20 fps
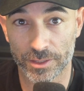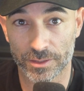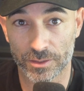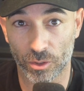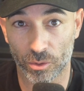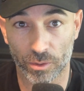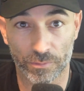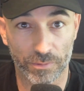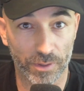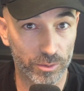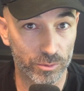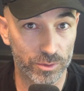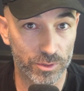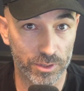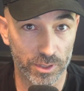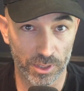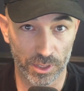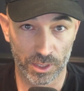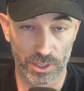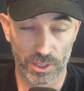So if I
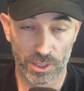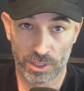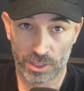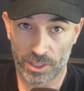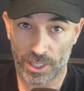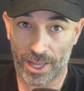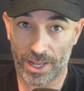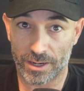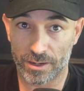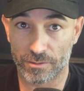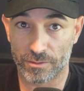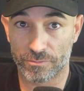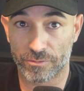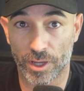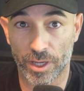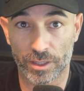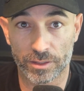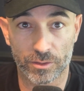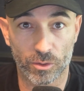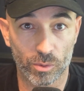was at an
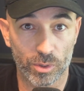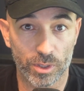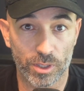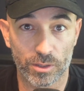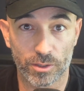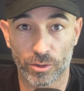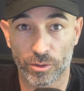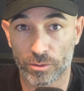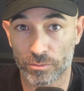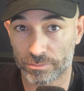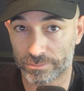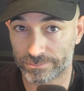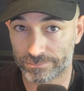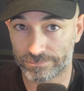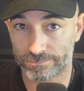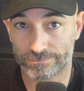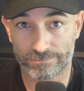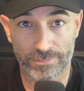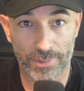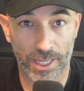event going to learn,
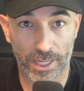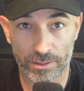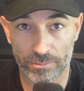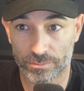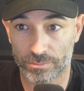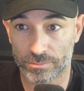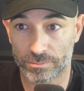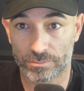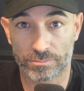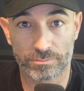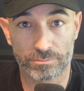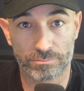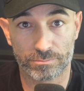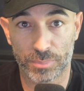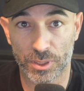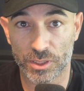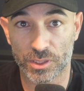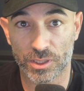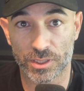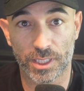that
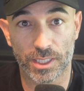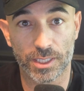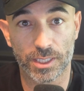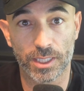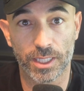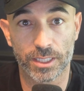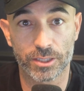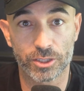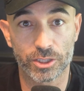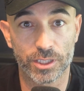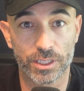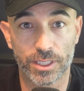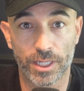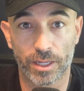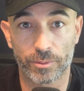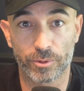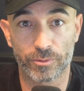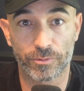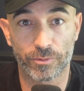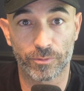business at a glance sheet
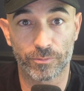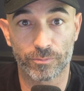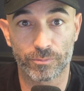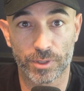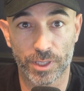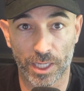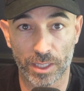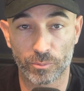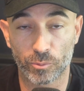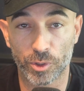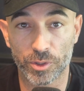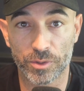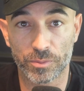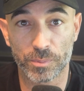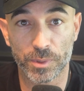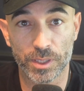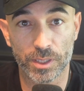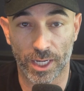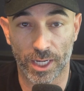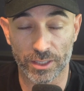came with
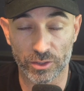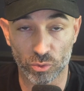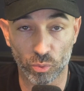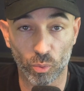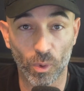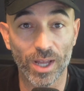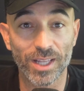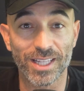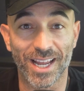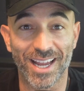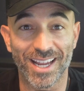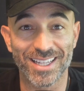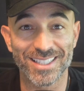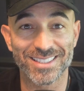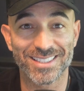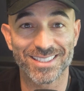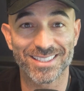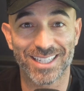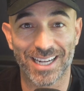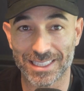me, as well
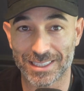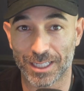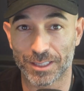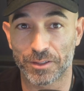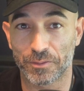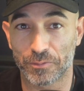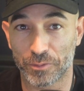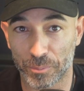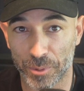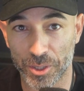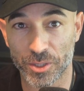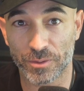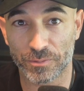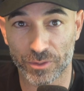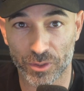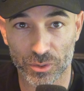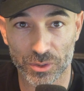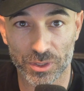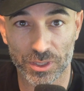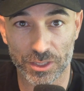as contact information for
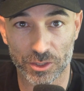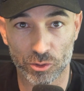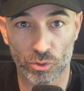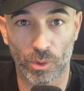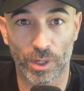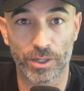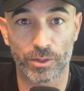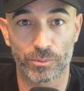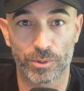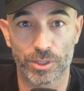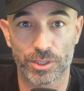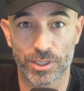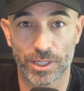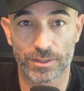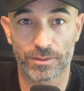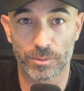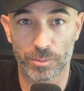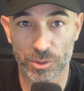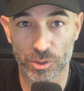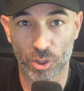those leads so I can reach out
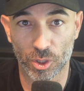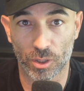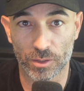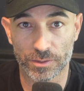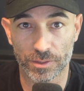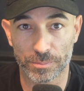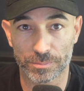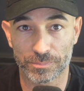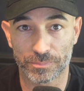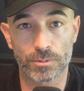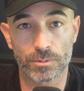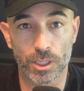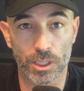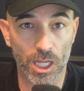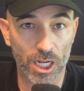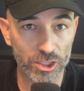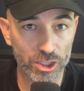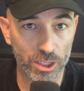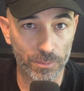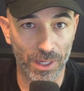to them and talk to them. The
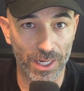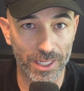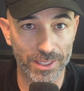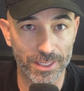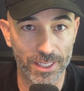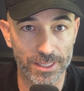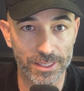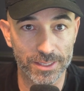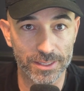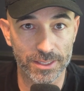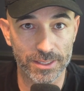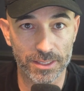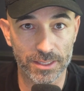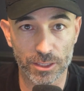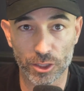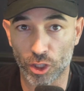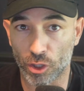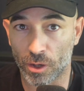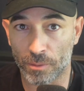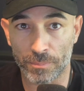logic behind that is
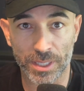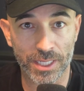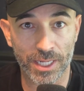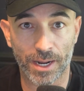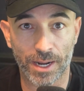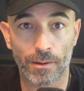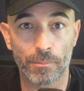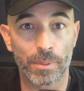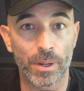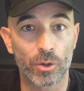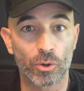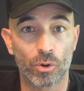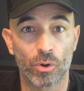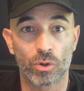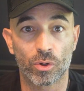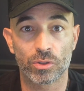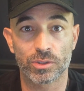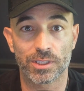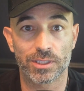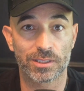I'm making outbound
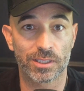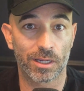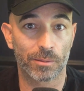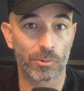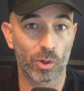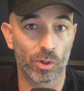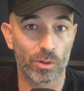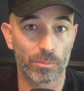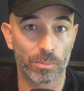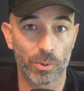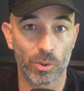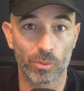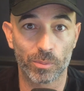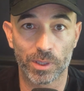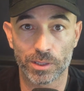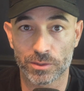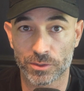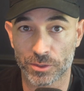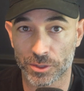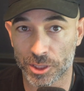calls. Let's say I'm calling
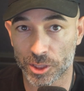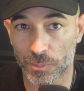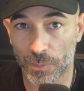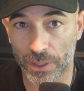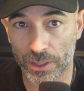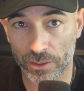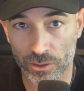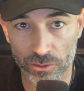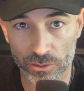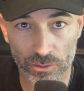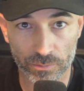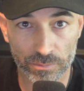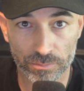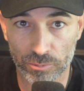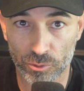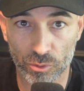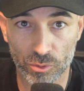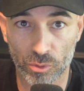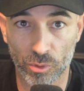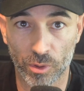probates or expires or
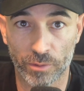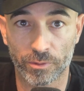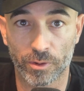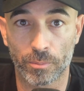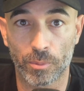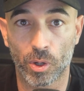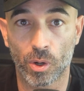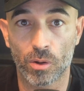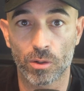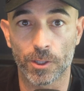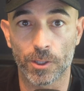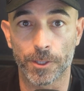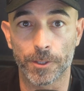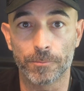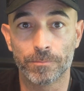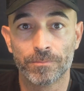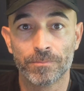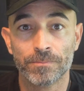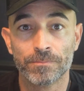whoever I'm calling.